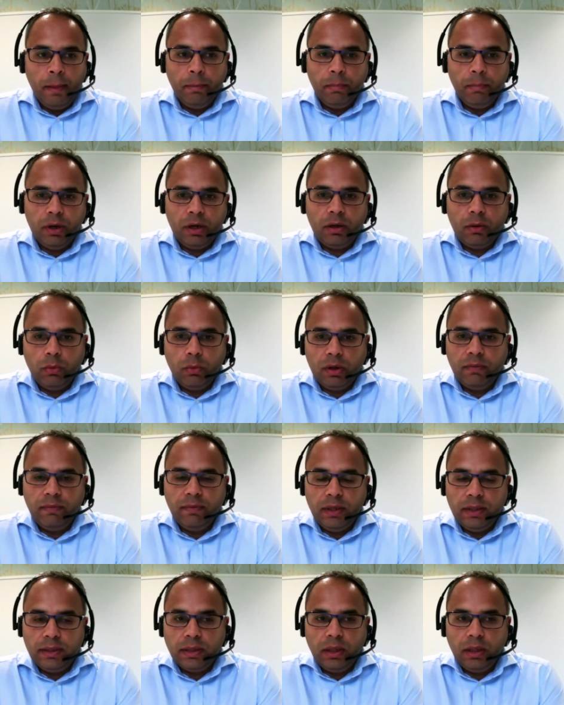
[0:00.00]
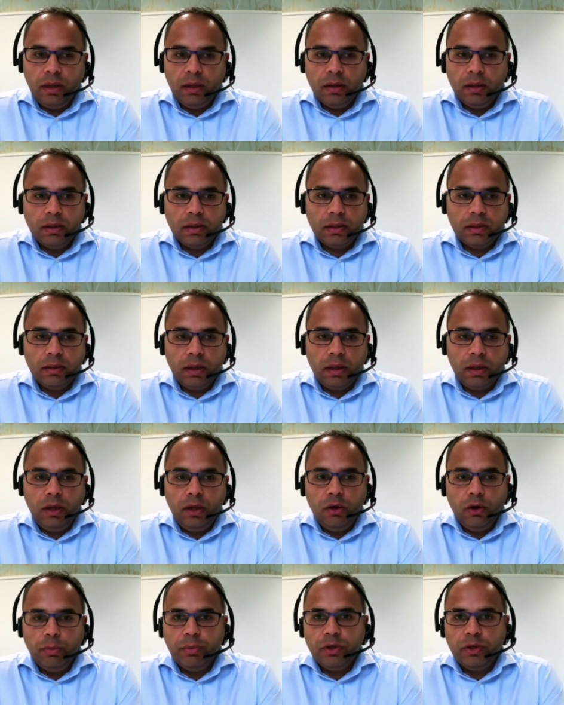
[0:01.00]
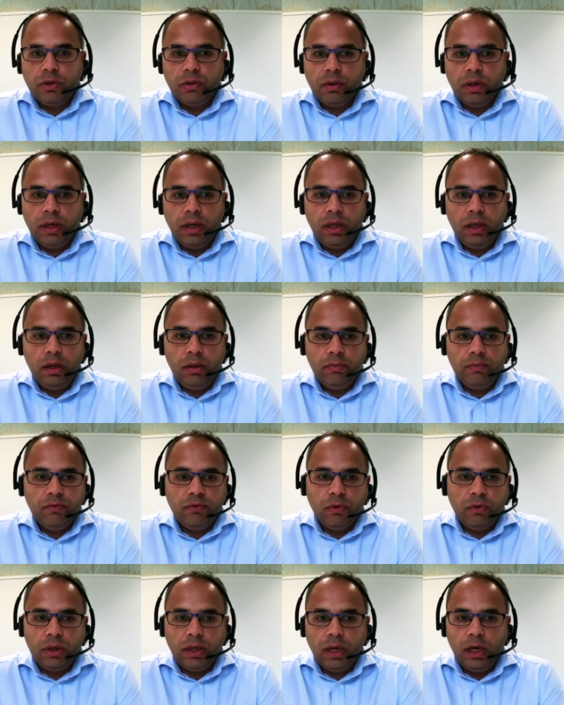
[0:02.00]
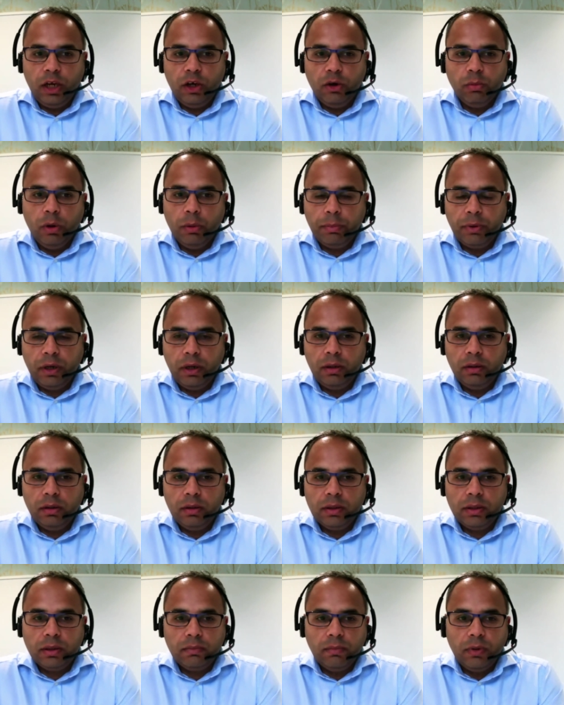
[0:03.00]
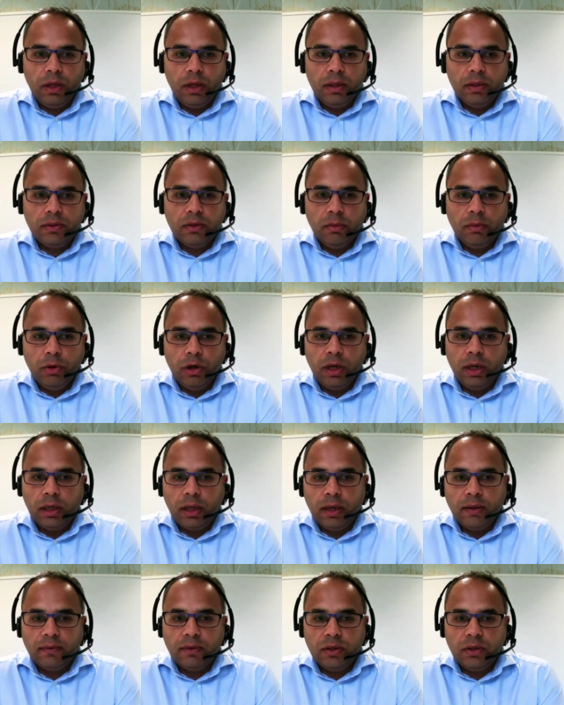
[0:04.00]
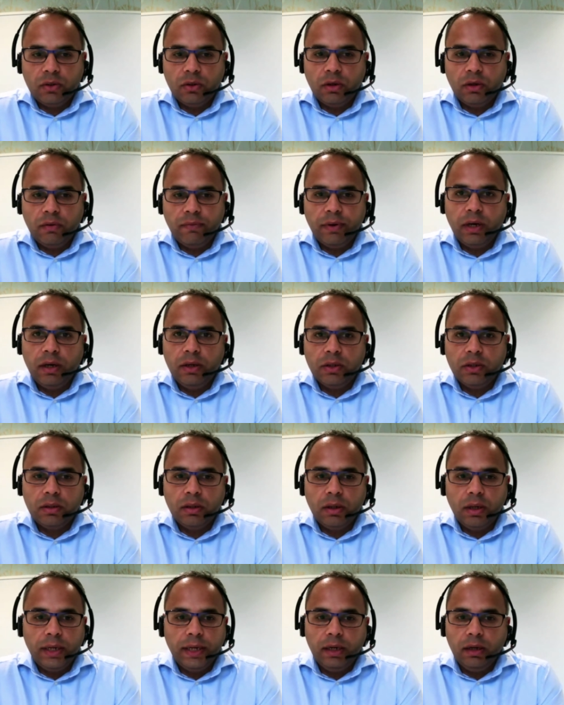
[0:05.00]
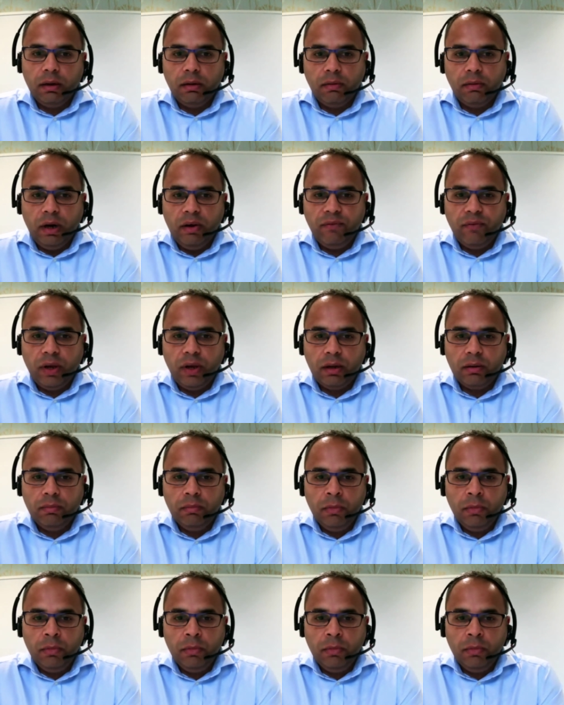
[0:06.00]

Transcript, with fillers: But what we see is the key opportunity for telecom operators is the monetization of additional data traffic.